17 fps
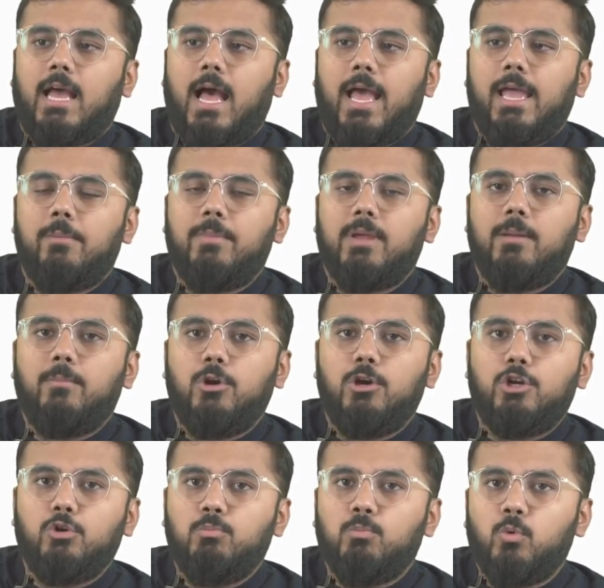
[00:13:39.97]
I am
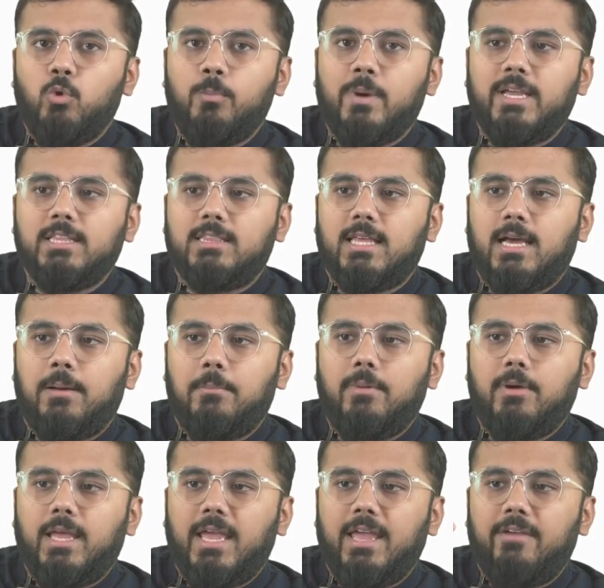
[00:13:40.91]
able to move my
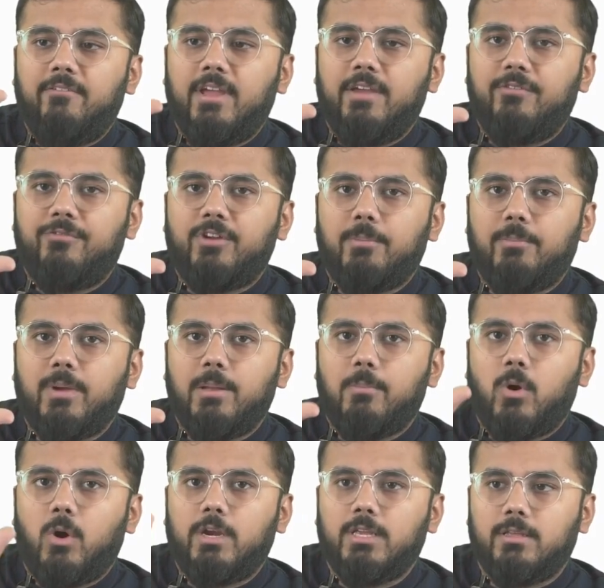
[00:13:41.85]
thumb away from my
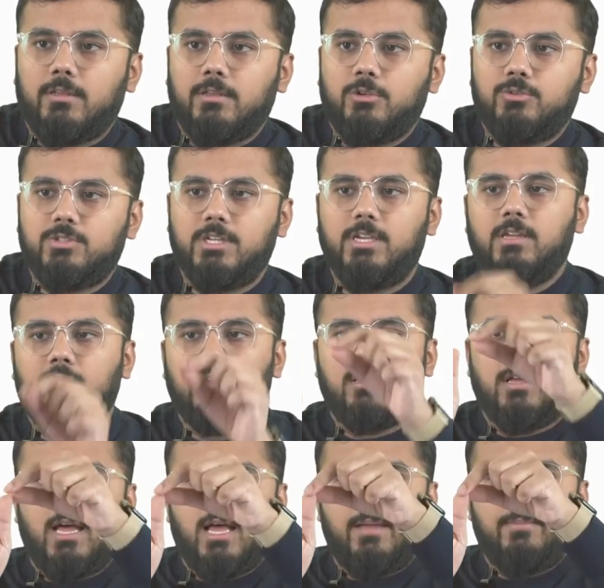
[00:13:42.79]
body. You see,
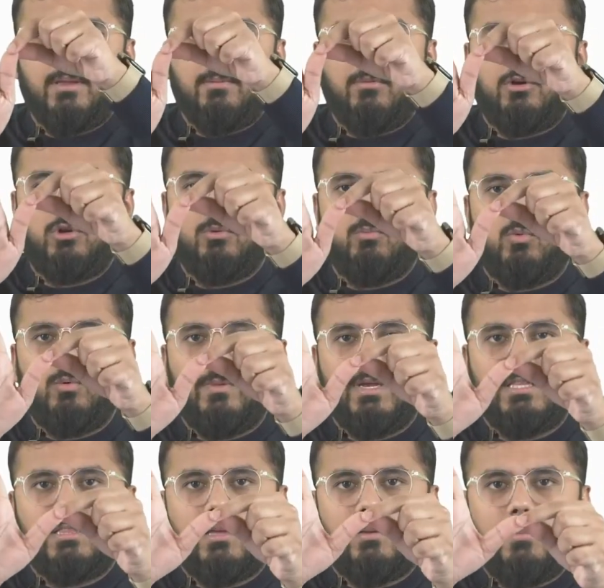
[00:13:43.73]
I am able to move
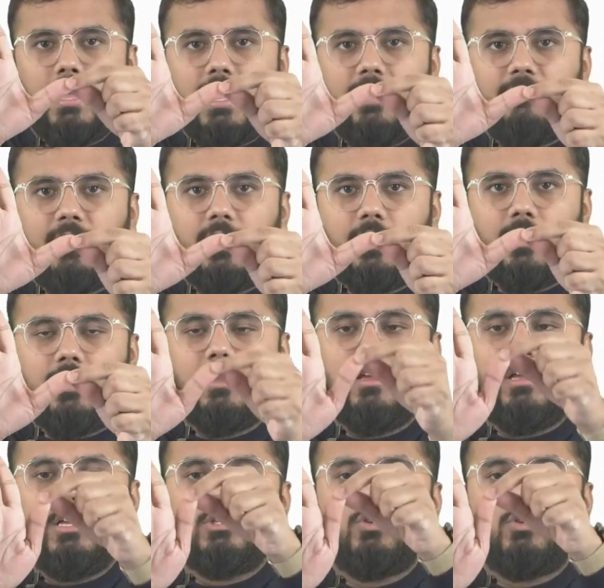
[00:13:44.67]
my thumb away.